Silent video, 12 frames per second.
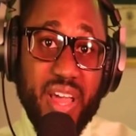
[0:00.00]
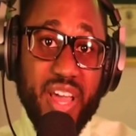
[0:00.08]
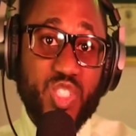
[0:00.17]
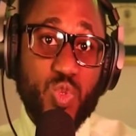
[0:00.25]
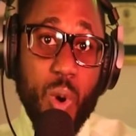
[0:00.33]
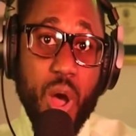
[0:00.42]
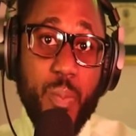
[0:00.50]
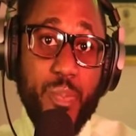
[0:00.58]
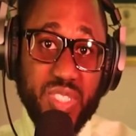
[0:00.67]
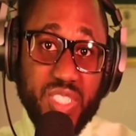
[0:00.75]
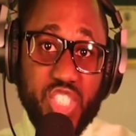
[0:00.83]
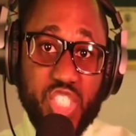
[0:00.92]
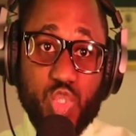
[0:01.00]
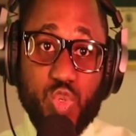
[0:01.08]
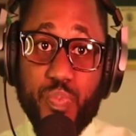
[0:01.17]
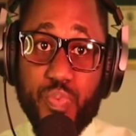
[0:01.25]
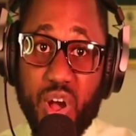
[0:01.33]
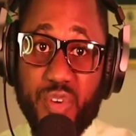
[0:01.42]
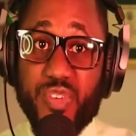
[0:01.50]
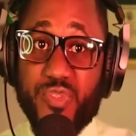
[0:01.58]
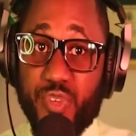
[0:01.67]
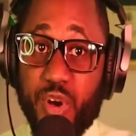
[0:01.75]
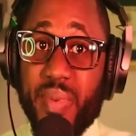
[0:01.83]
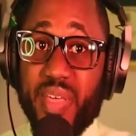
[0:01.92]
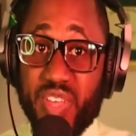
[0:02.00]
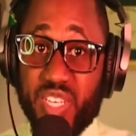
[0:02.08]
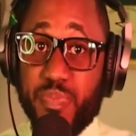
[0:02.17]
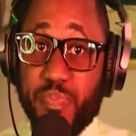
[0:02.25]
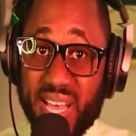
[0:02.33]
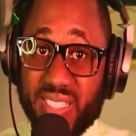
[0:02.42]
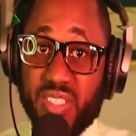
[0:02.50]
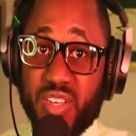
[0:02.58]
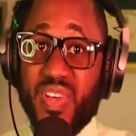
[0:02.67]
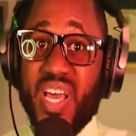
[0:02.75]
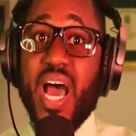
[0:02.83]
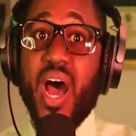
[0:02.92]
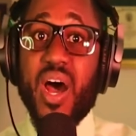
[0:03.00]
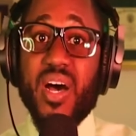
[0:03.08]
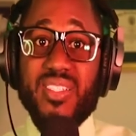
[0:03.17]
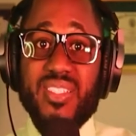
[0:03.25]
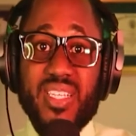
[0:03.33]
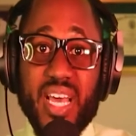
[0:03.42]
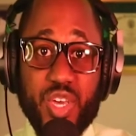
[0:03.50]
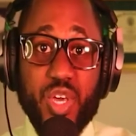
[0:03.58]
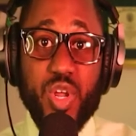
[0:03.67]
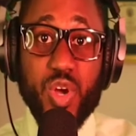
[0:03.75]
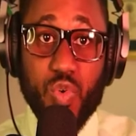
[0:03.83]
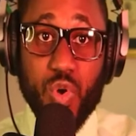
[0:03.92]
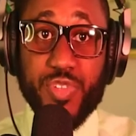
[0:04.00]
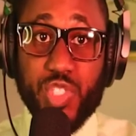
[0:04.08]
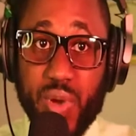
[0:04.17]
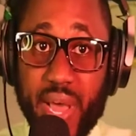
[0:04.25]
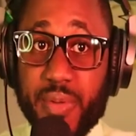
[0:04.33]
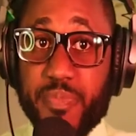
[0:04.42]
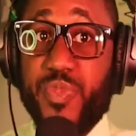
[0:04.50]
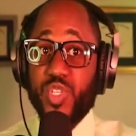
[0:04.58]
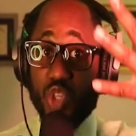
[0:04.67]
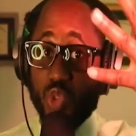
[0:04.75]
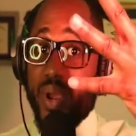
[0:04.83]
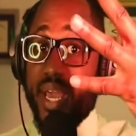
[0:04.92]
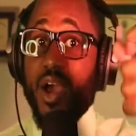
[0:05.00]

is well positioned to profit from this massive uh, secular growth trend. Three,